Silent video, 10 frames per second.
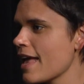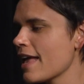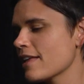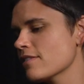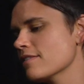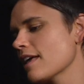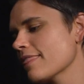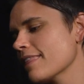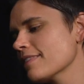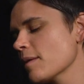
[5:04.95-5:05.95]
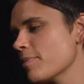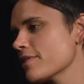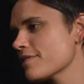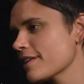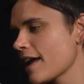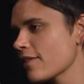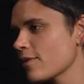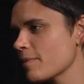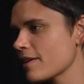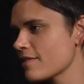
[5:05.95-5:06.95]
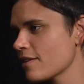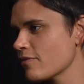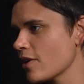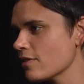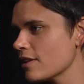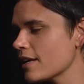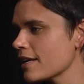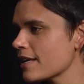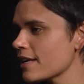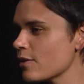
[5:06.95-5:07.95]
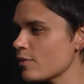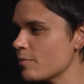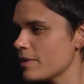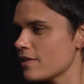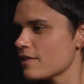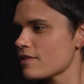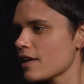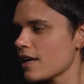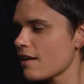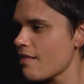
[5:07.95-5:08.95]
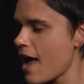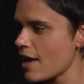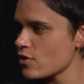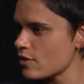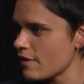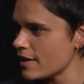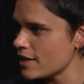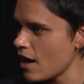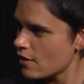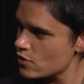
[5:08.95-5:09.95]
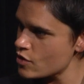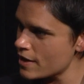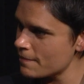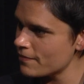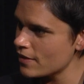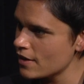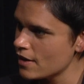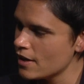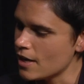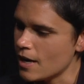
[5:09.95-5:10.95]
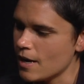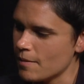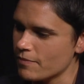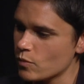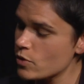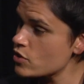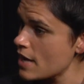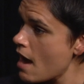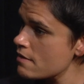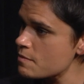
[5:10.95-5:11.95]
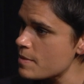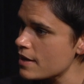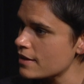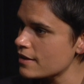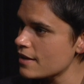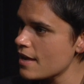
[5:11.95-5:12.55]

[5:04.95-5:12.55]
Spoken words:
And I think they put us together because they felt like it would be this like clash of ideology, which it has been.